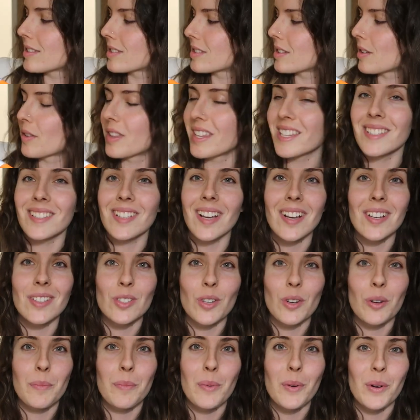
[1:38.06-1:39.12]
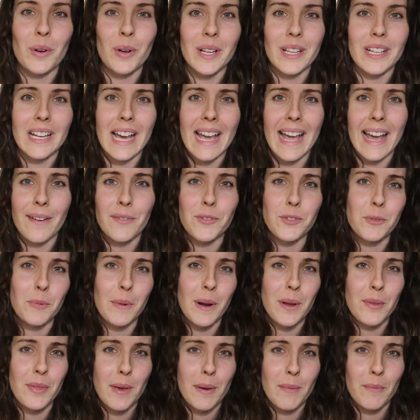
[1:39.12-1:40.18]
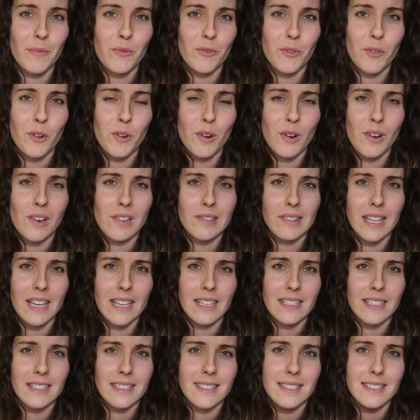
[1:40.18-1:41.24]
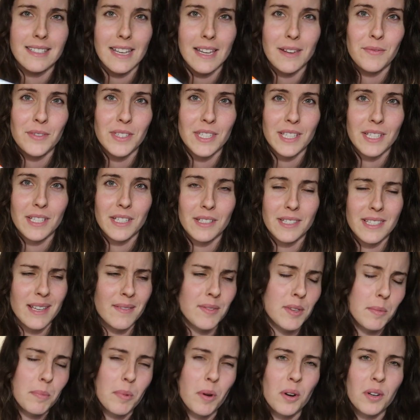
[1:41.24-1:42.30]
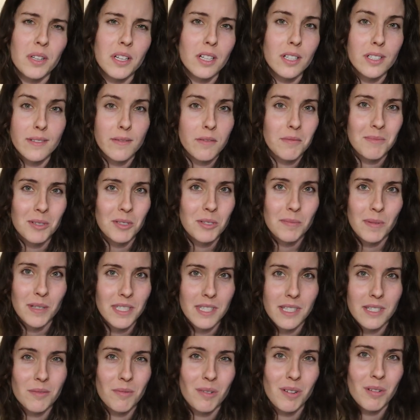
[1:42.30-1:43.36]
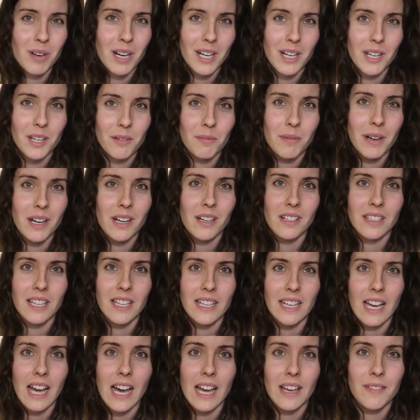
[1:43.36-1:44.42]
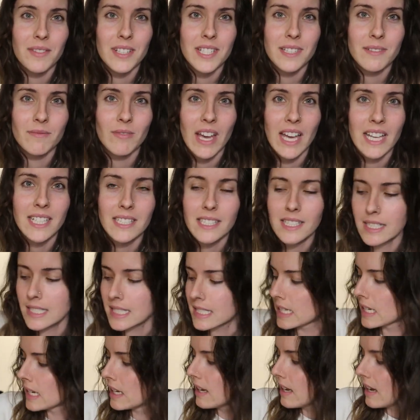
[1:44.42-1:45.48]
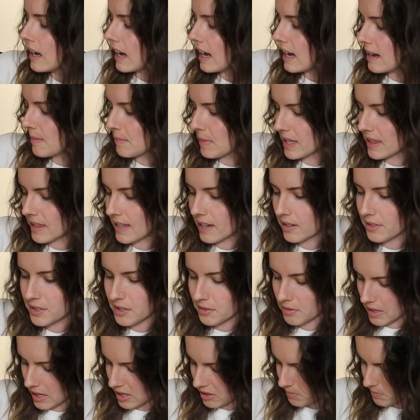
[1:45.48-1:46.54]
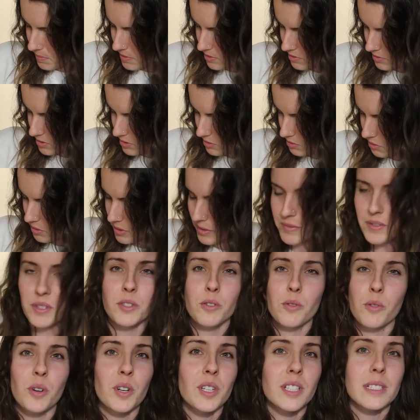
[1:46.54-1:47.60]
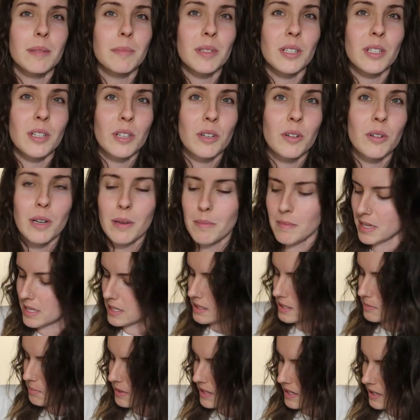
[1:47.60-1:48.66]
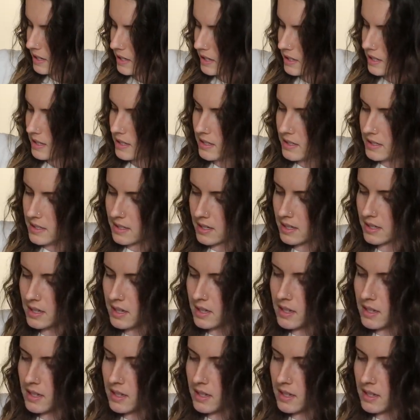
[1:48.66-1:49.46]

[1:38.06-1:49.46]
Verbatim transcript: So these guys are important. I have to wear them for like a safety, safety protocols for most places require you to wear like high-vis vests. Um, they also help you sort of store some of your equipment because